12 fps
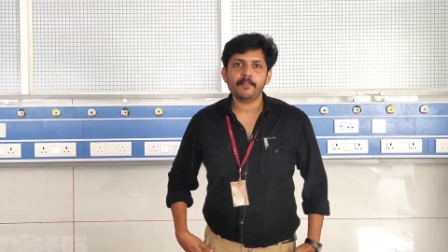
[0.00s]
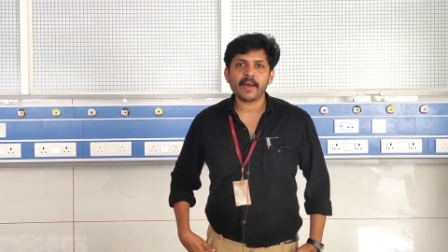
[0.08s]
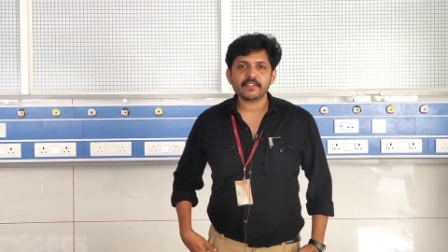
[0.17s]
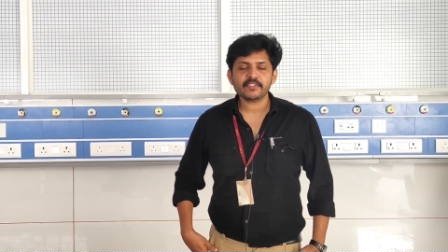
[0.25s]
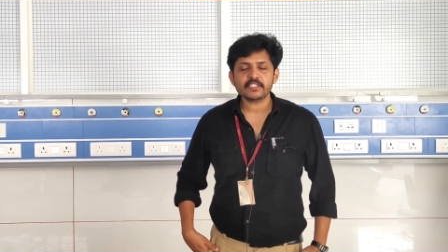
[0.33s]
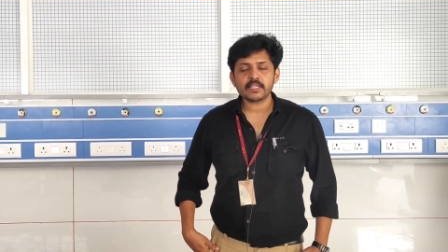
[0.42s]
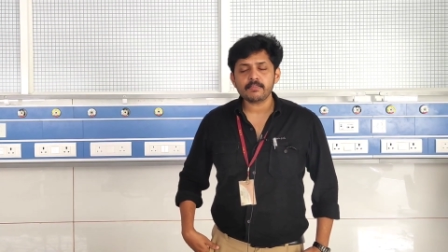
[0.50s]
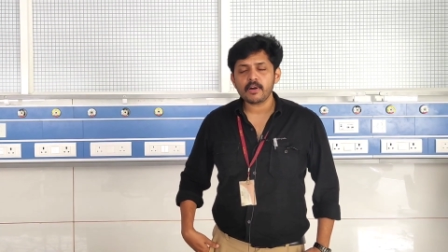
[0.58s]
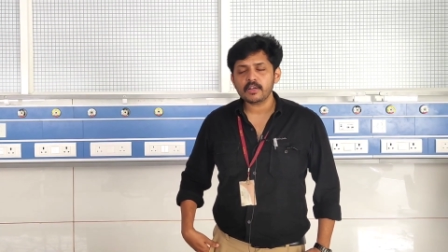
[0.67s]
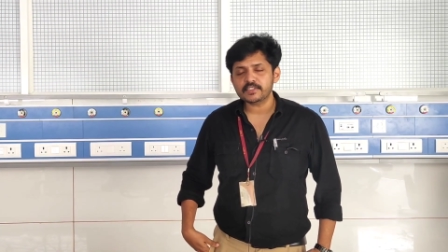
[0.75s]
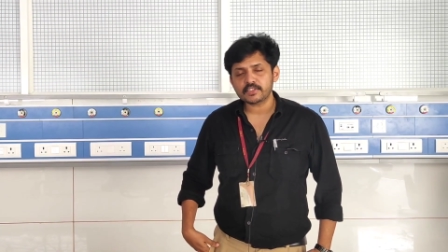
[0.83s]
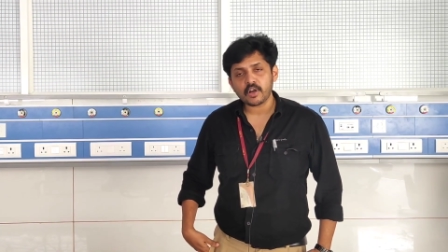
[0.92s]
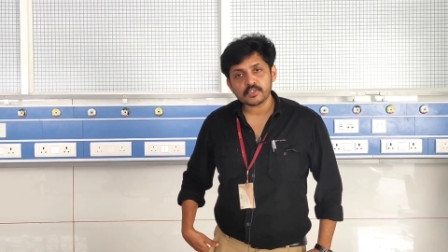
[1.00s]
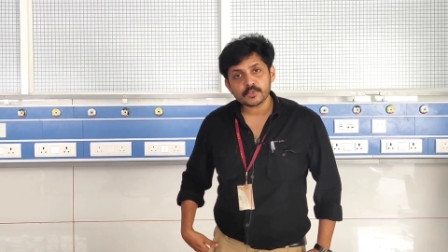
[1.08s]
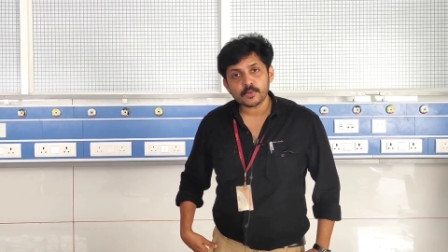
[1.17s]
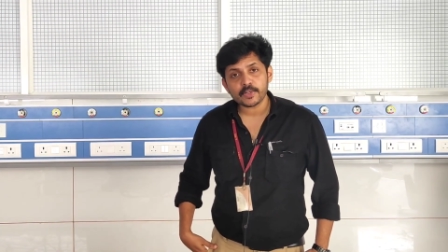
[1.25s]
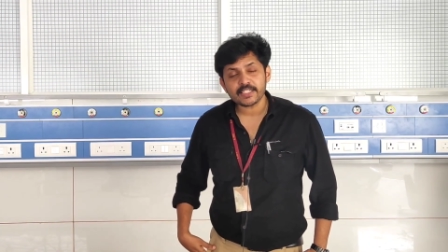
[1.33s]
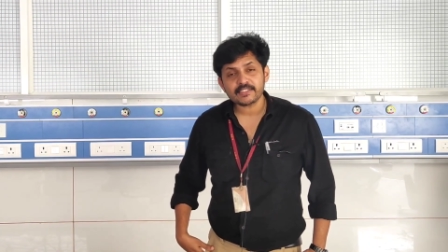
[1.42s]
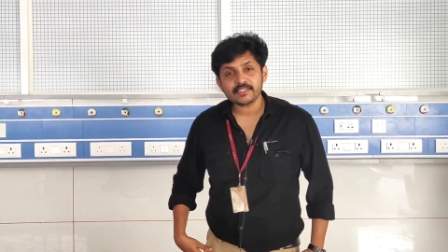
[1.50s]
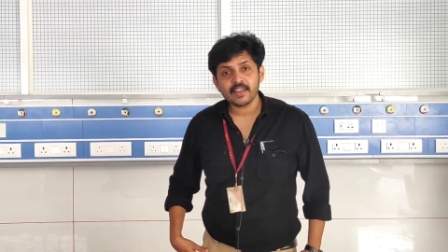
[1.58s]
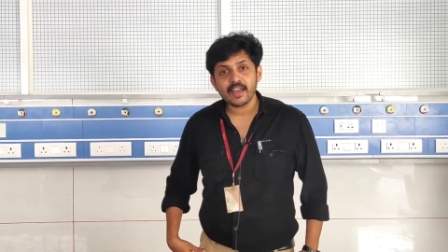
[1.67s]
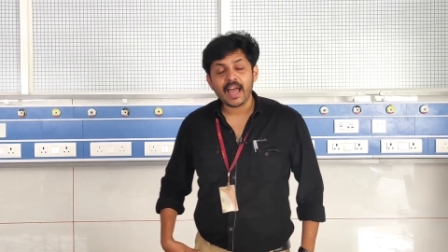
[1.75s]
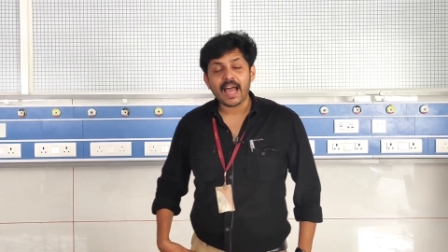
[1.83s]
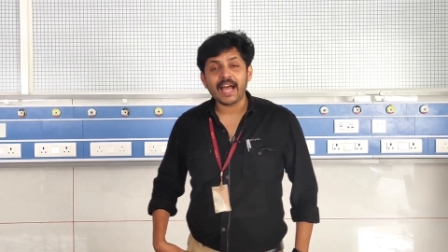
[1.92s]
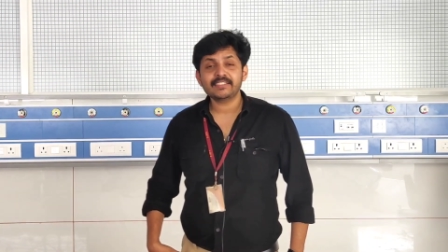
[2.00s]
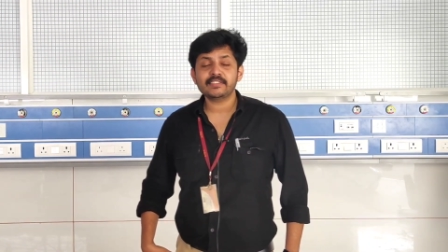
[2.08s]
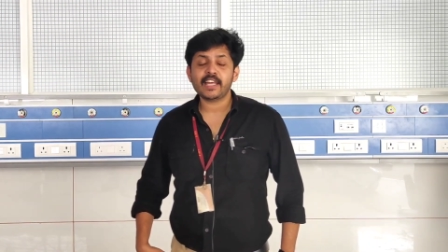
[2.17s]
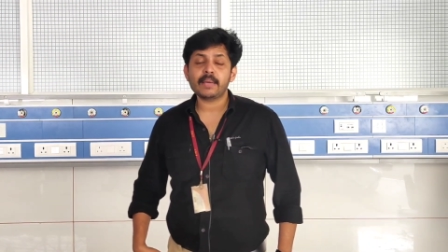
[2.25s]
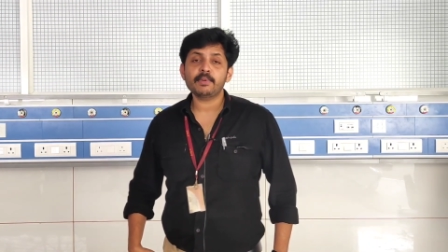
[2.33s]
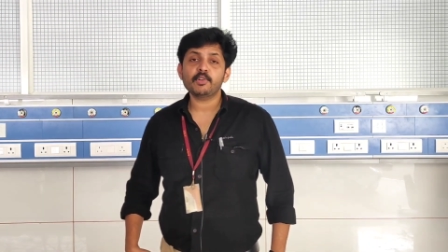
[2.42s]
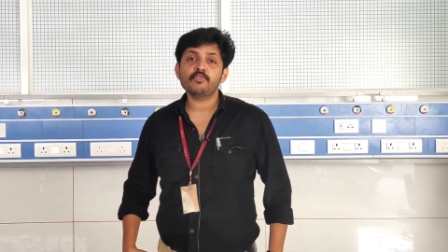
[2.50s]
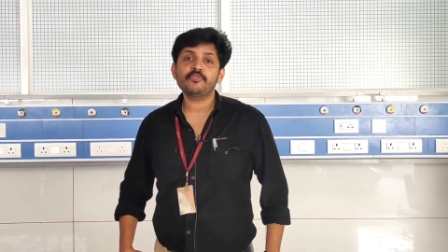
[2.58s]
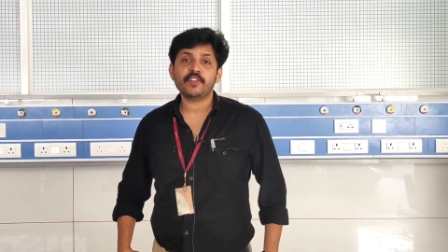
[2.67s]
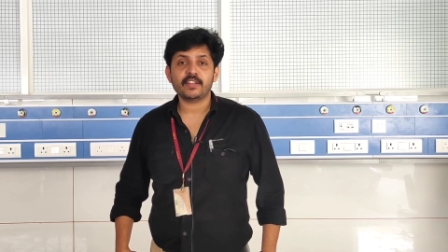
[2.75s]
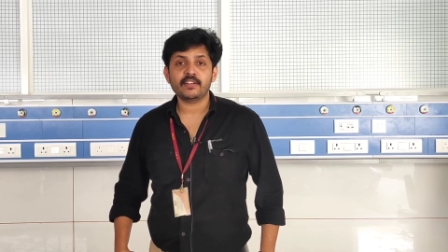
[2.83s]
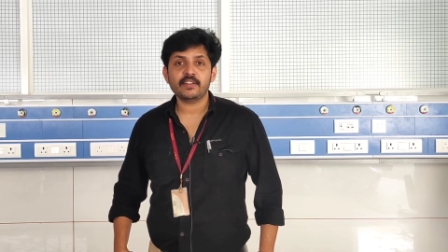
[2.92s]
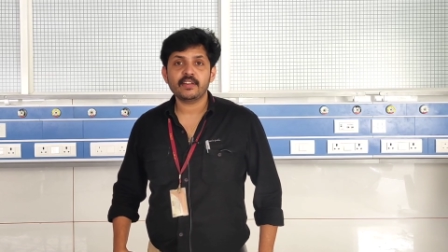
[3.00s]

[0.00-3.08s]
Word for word: Paracetamol is also known as acetaminophen